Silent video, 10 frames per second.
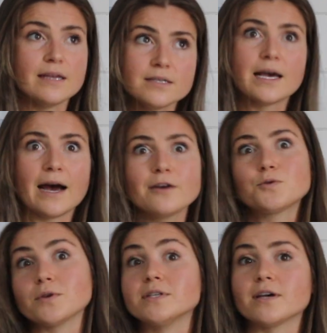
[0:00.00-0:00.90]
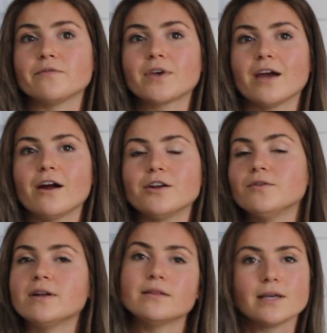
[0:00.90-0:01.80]
is actually self-care and you
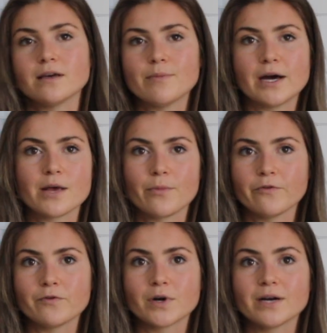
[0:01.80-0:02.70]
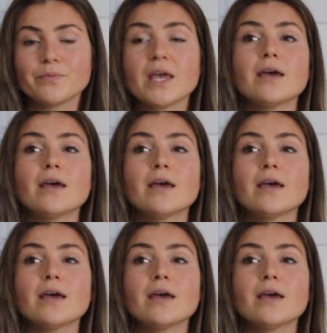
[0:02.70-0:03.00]
didn't think about it before.